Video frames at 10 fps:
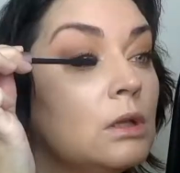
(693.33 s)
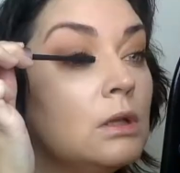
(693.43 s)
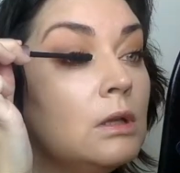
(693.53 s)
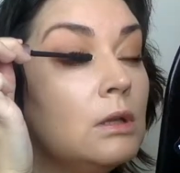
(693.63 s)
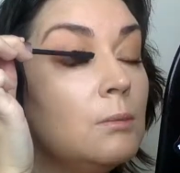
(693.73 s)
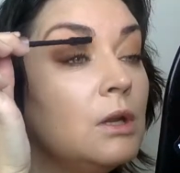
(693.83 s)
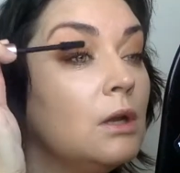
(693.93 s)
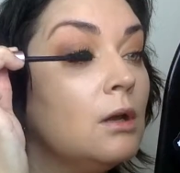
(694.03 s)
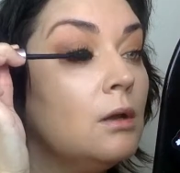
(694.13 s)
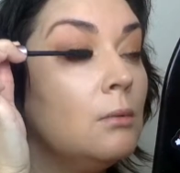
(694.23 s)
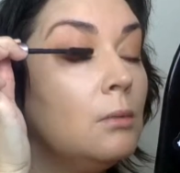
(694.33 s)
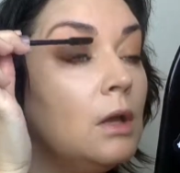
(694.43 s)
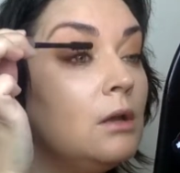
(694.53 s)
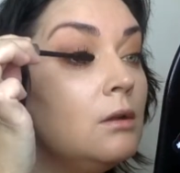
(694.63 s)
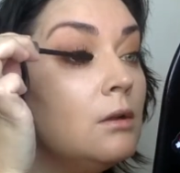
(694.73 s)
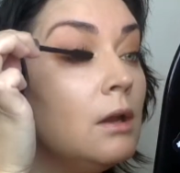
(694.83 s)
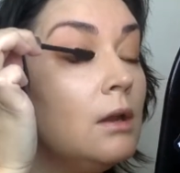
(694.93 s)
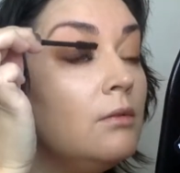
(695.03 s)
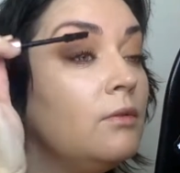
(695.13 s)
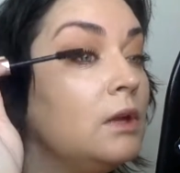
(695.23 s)
And then I'm going to come and
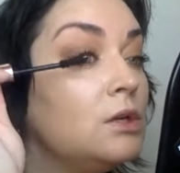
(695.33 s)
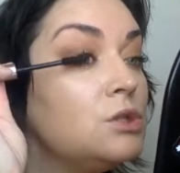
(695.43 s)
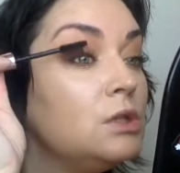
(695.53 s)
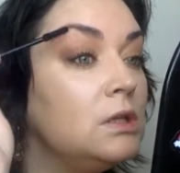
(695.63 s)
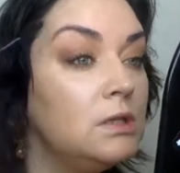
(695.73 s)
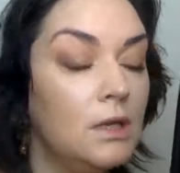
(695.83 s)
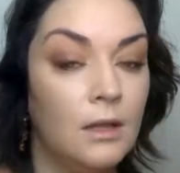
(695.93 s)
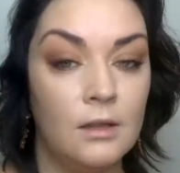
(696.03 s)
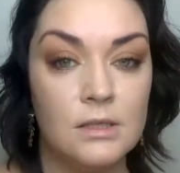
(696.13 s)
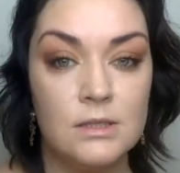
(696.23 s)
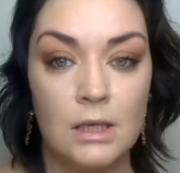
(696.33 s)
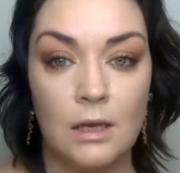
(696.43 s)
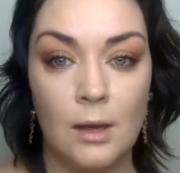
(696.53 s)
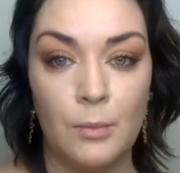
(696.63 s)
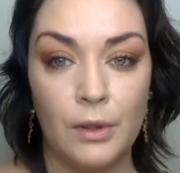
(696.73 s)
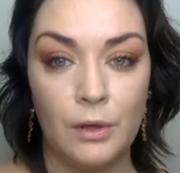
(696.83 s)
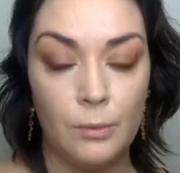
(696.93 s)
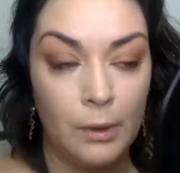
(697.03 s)
kind of finish and detail the skin up a little